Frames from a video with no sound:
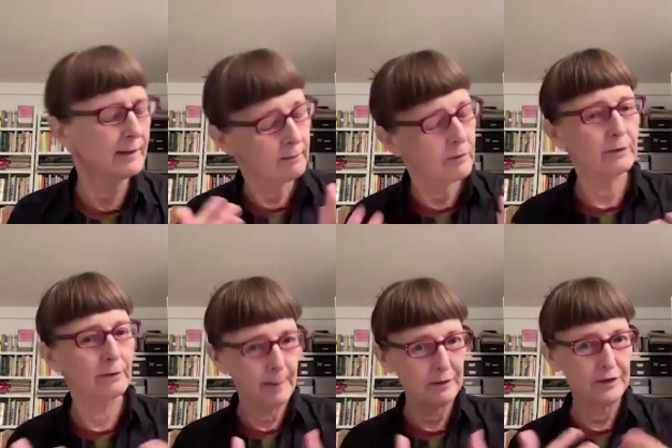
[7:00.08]
year,
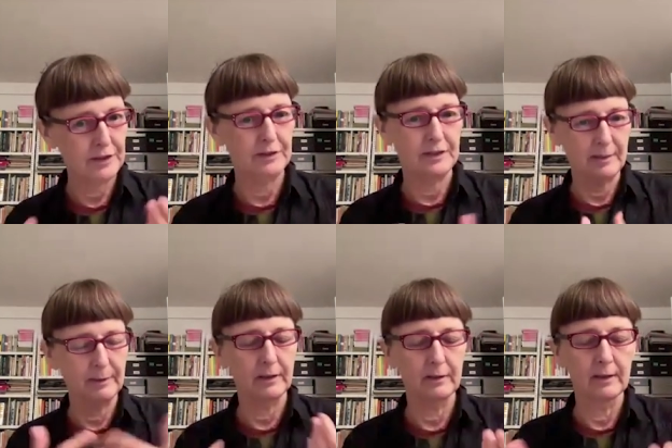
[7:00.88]
also about the thesis
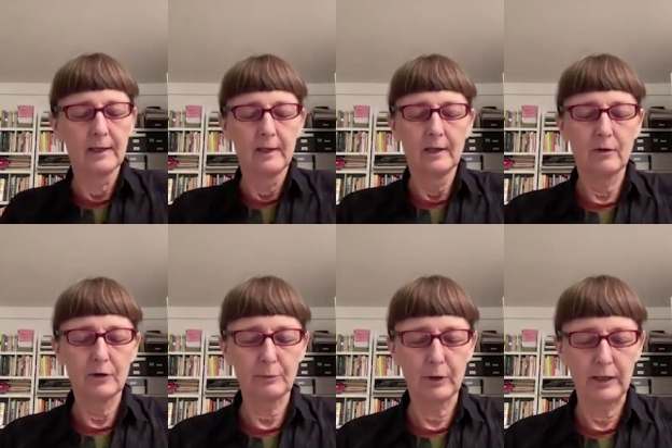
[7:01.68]
year, but the
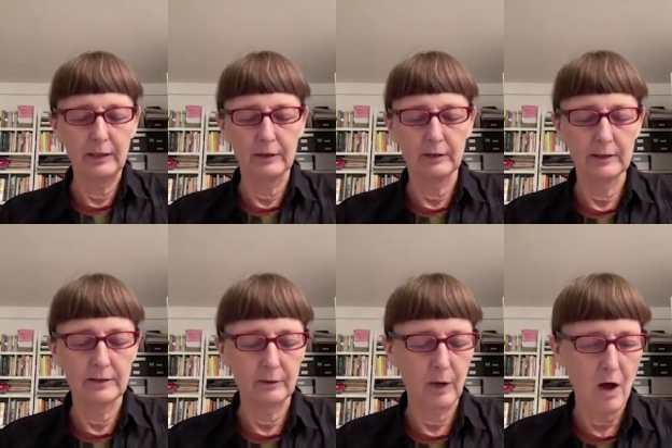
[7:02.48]
coursework year
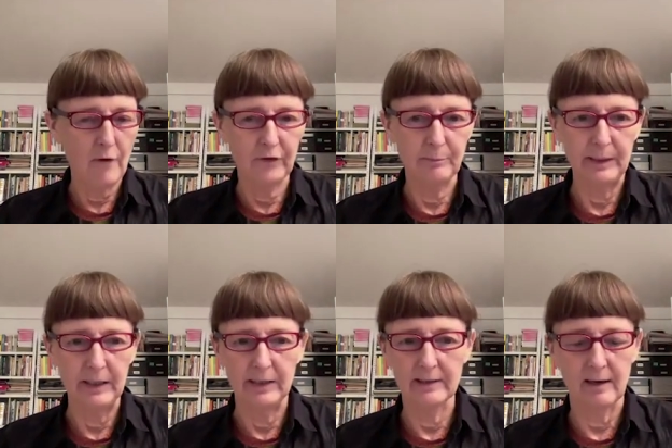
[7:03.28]
is you'll often
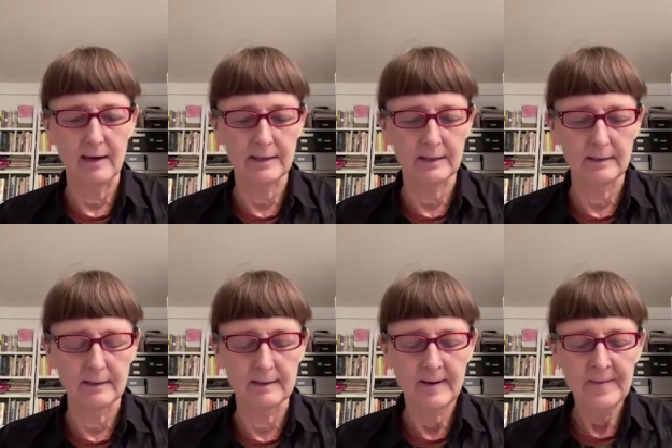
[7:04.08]
be in
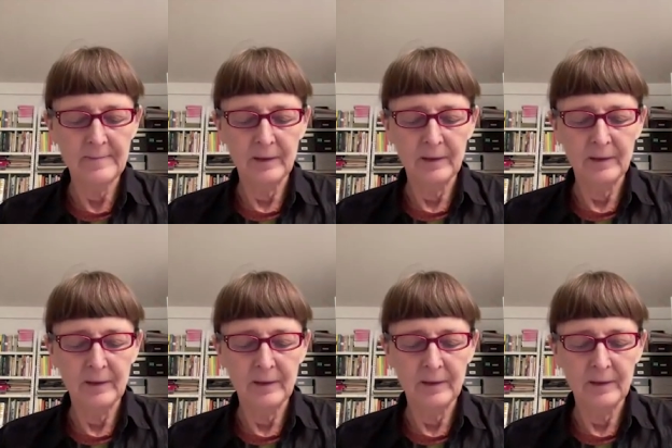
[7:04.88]
classes